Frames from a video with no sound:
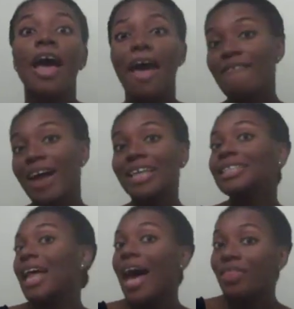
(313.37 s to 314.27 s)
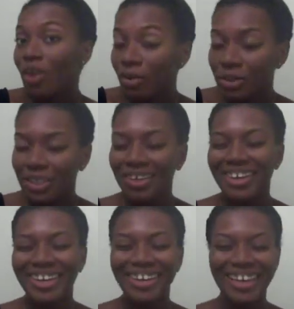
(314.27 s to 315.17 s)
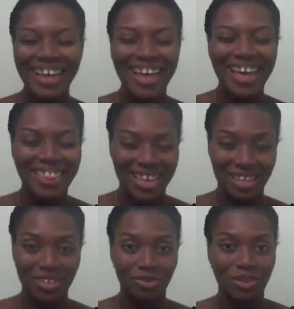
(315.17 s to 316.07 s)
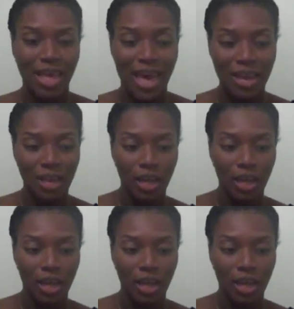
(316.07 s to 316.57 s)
advice that I thought was good, they could do that.